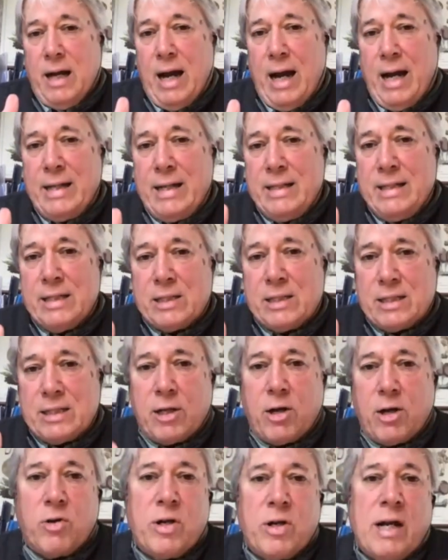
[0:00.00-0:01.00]
ideas
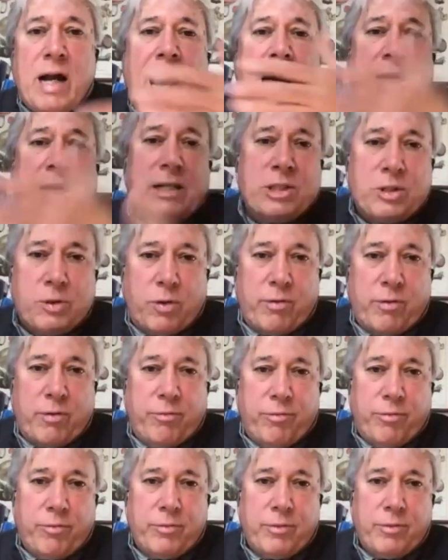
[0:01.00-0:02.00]
that are not sort
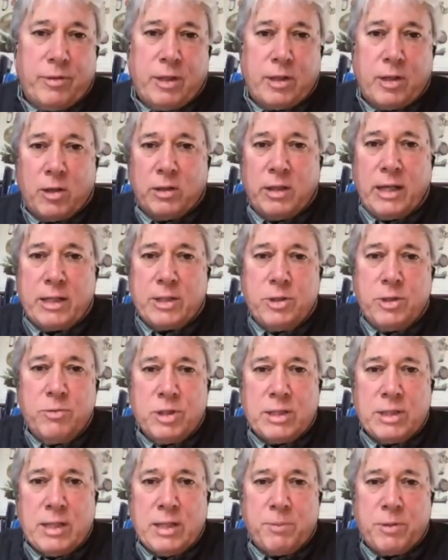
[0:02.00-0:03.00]
of that are like two
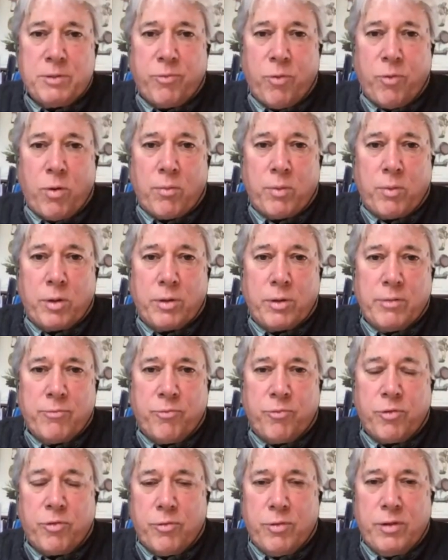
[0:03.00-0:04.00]
steps forward
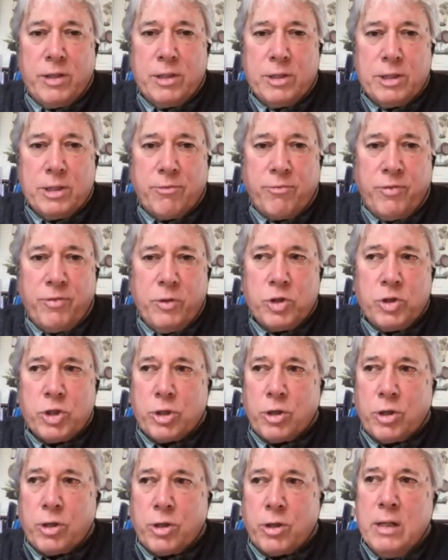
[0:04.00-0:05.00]
for into the
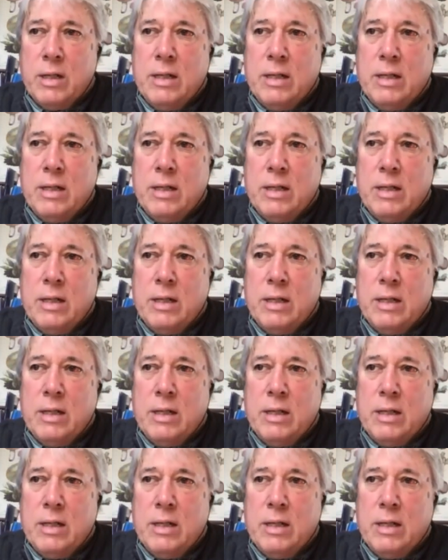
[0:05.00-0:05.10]
future